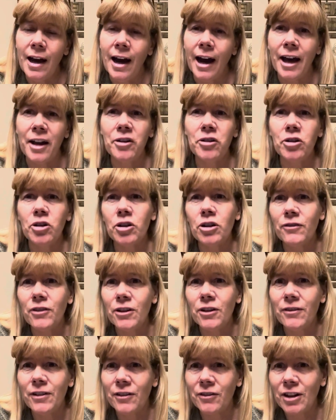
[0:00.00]
I don't know if
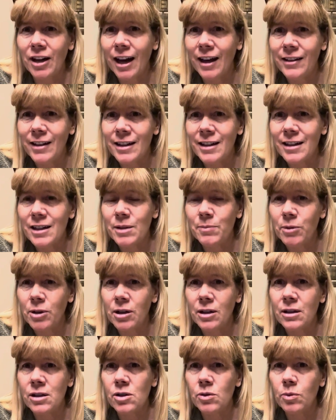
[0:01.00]
you've ever had the
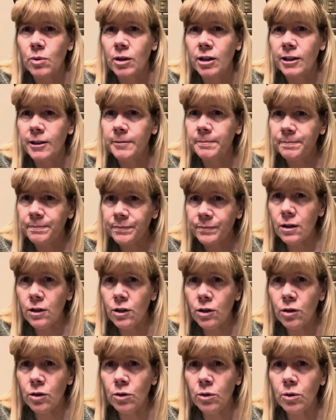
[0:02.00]
experience where
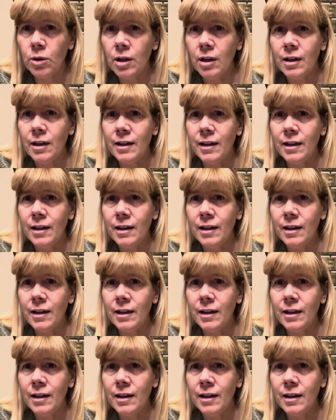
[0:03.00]
you